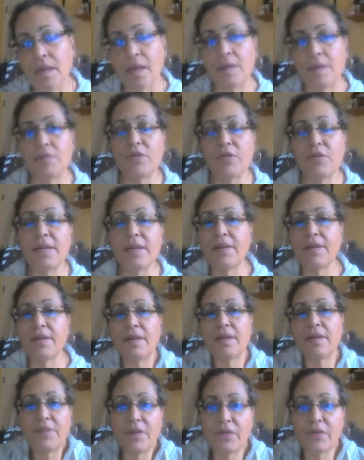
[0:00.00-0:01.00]
I'm trying to think if
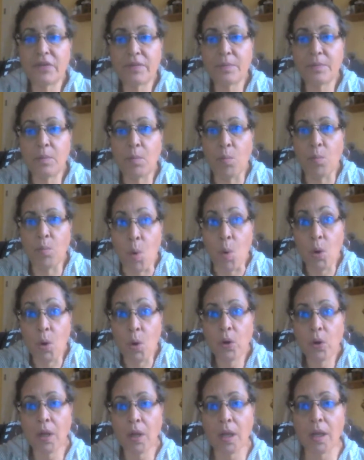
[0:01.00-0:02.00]
there's
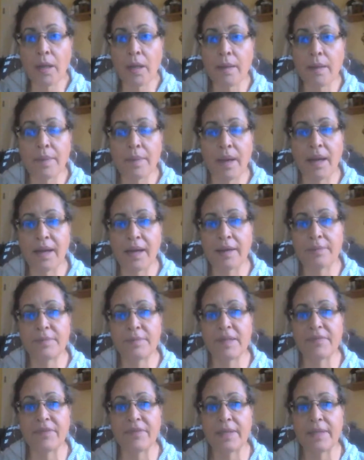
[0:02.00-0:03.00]
more.
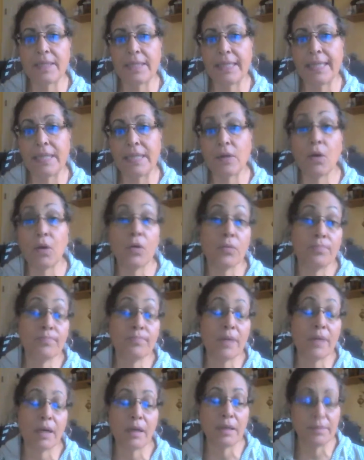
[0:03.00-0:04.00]
Definitely,
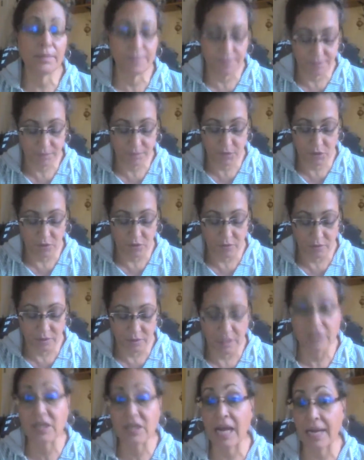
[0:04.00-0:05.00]
your a
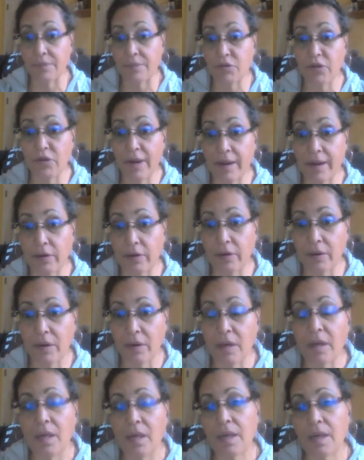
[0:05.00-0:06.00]
time tracker.
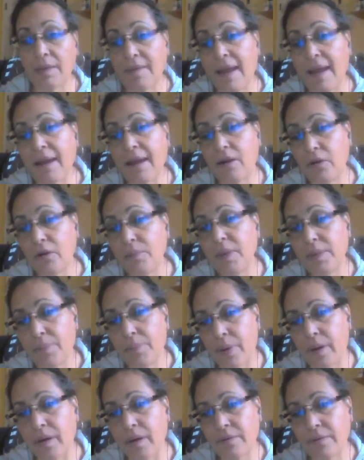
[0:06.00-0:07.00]
That could be
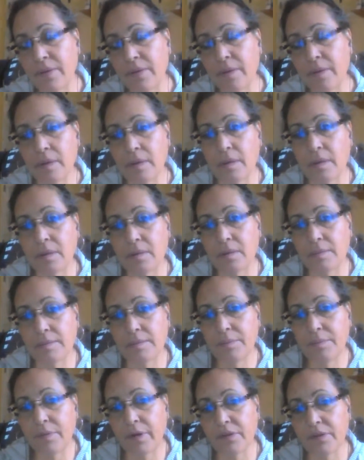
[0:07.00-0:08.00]
part of the
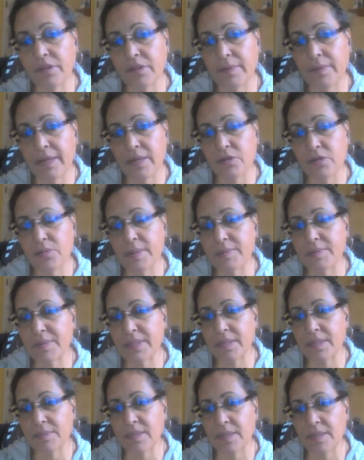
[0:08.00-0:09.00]
project management, but
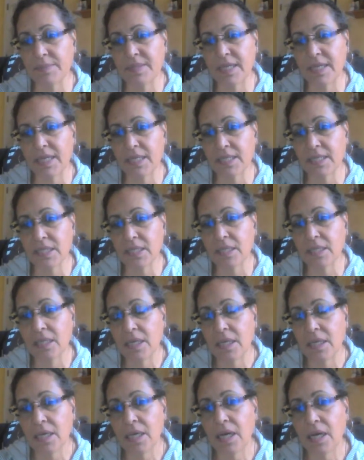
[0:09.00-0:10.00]
sometimes it isn't.
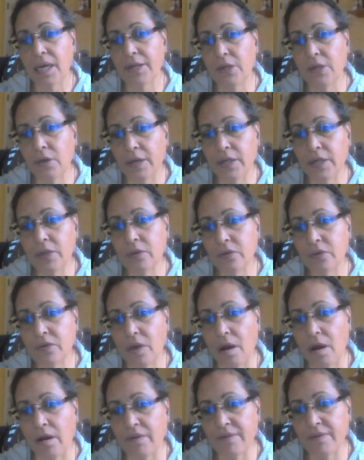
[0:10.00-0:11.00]
I know I use
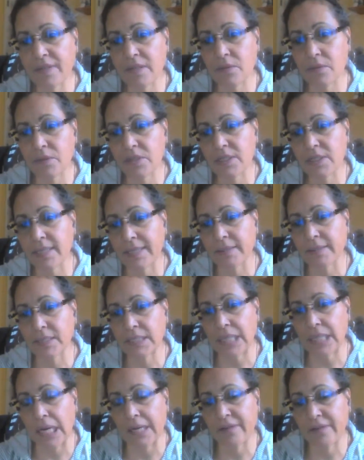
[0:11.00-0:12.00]
Harvest, which is
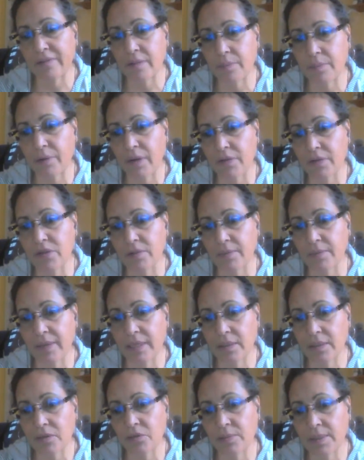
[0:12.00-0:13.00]
outside of the project
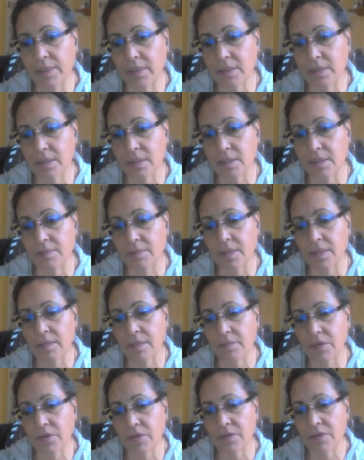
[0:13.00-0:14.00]
management system that I'm
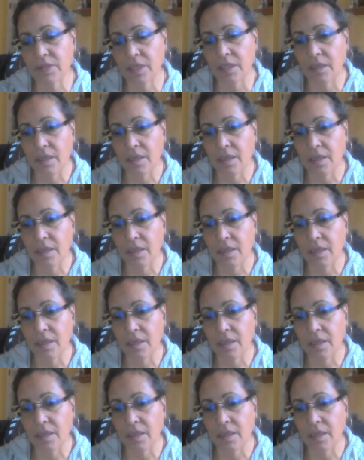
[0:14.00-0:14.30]
using.